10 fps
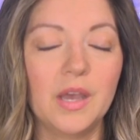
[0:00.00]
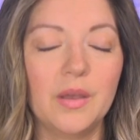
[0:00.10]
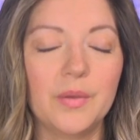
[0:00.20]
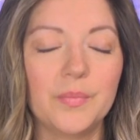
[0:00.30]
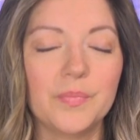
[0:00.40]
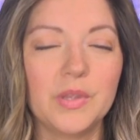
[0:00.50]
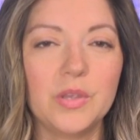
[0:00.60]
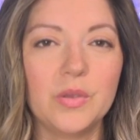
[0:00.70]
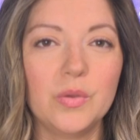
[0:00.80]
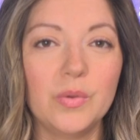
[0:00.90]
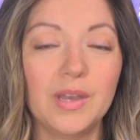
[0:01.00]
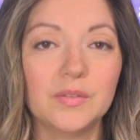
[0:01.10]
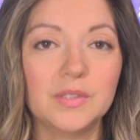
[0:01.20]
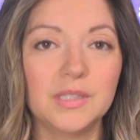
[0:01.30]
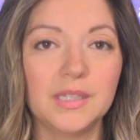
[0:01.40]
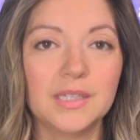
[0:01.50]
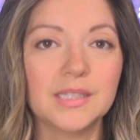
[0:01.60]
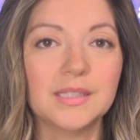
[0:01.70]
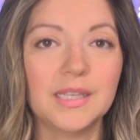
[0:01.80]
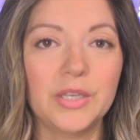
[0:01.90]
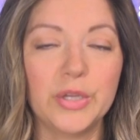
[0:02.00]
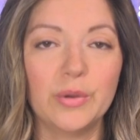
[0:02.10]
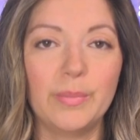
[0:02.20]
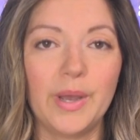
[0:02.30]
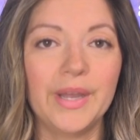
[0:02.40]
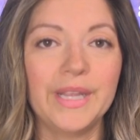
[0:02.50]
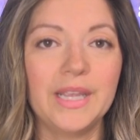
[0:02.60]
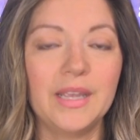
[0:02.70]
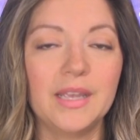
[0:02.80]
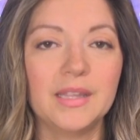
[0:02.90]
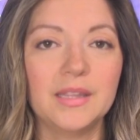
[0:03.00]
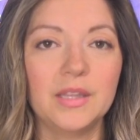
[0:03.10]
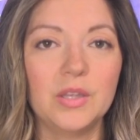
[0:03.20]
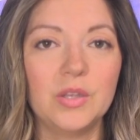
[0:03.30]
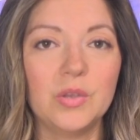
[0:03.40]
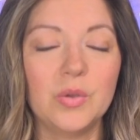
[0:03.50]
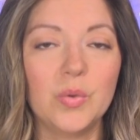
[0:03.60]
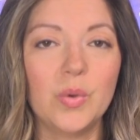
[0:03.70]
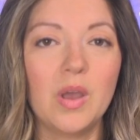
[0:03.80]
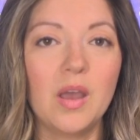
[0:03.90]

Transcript: um, you have sickness in your body and you